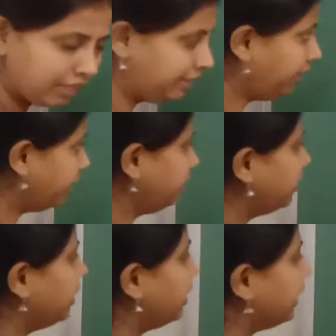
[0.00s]
Then
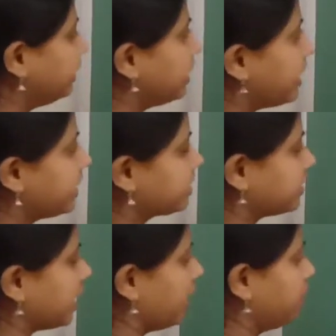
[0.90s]
in the next
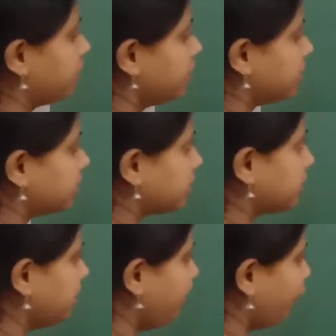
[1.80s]
step
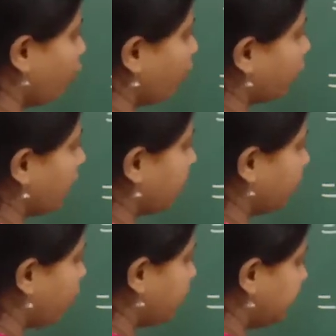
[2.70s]
64
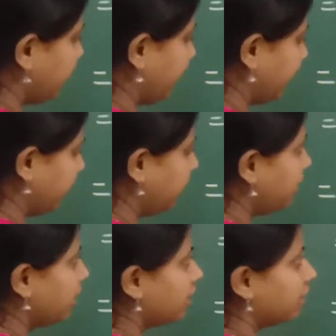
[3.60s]
upon
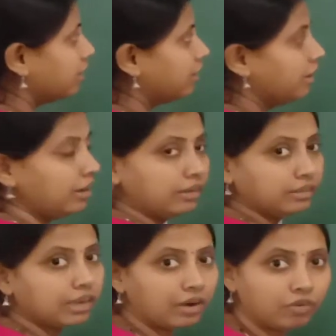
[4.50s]
10.
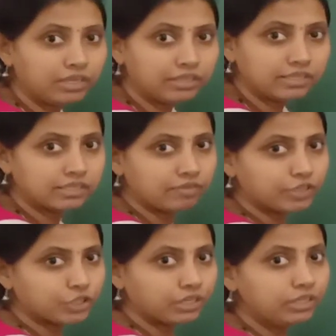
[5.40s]
Convert this
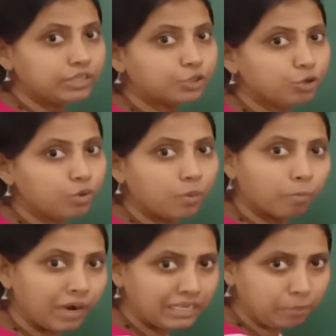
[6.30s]
division into
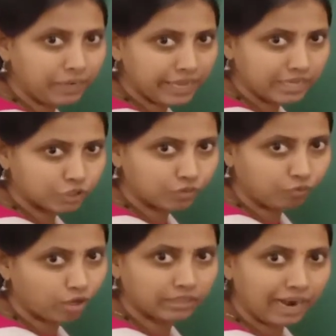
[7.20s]

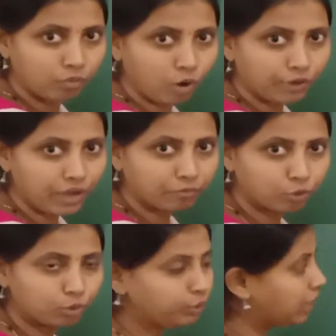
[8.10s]
multiplication. For that what we have
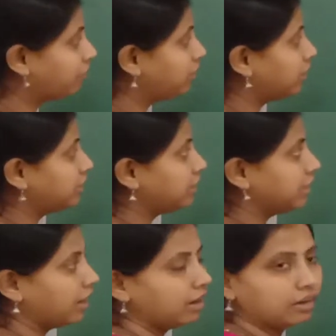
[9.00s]
to do, you have learned
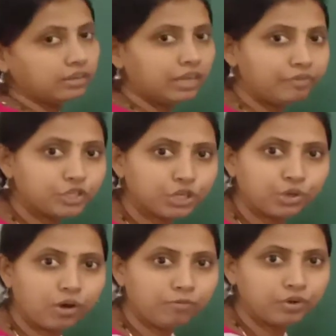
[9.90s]
the division of